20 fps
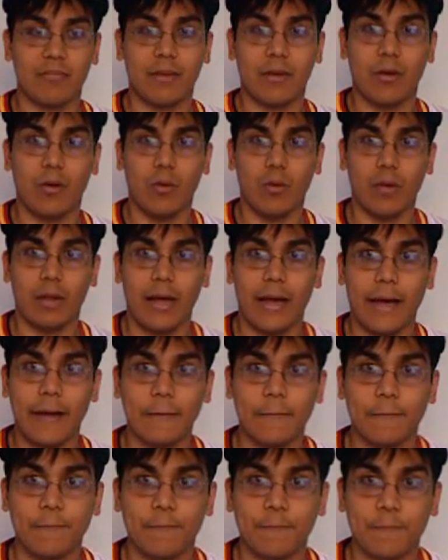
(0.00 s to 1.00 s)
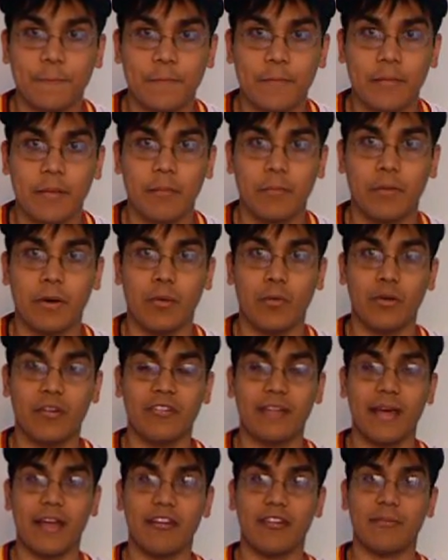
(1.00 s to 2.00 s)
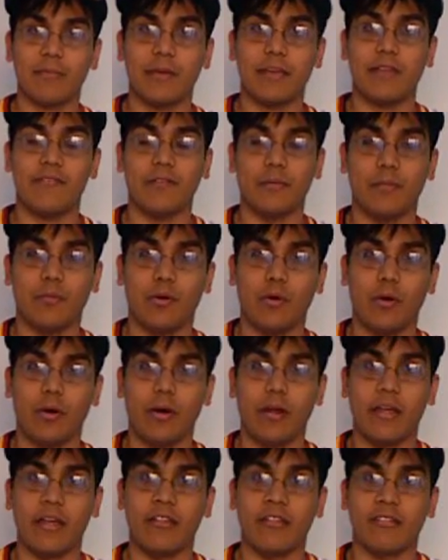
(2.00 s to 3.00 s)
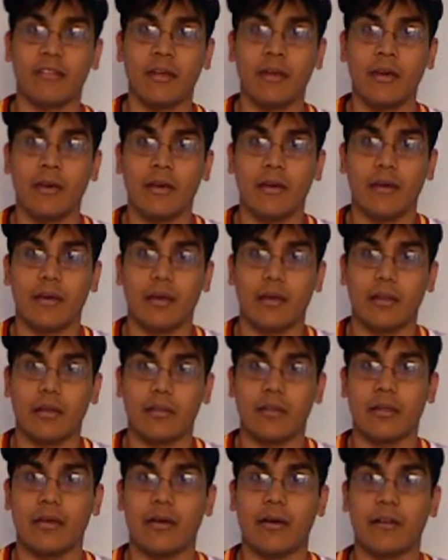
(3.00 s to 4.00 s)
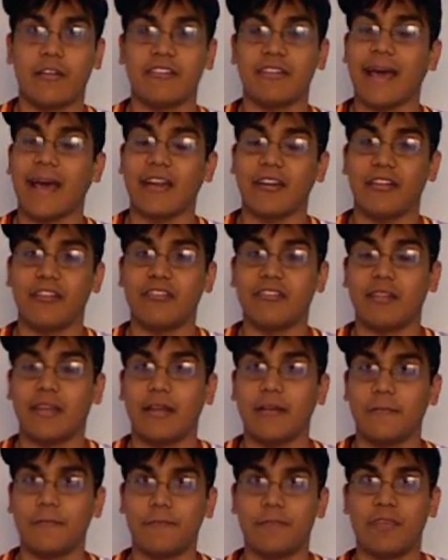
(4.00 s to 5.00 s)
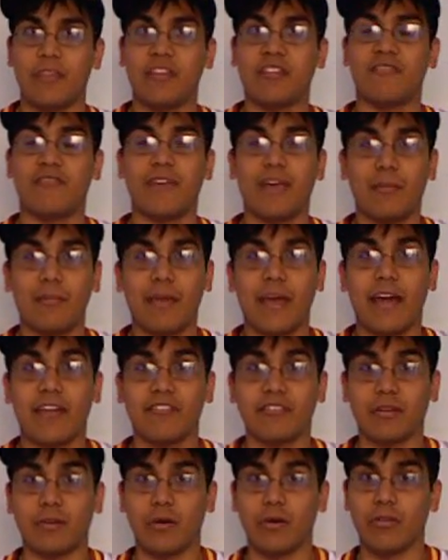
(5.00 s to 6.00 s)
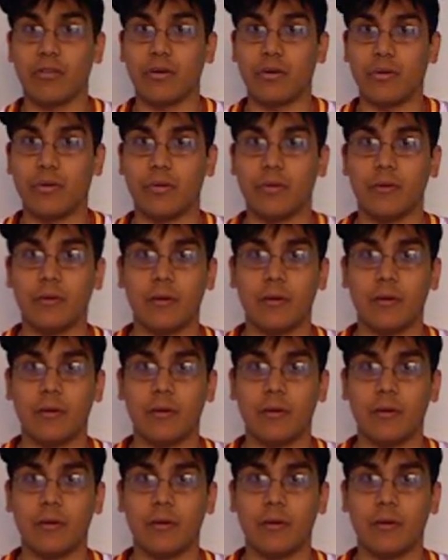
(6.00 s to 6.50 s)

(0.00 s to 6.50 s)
a whole lot. But what saddens me even more is the sadness that his family has to go through.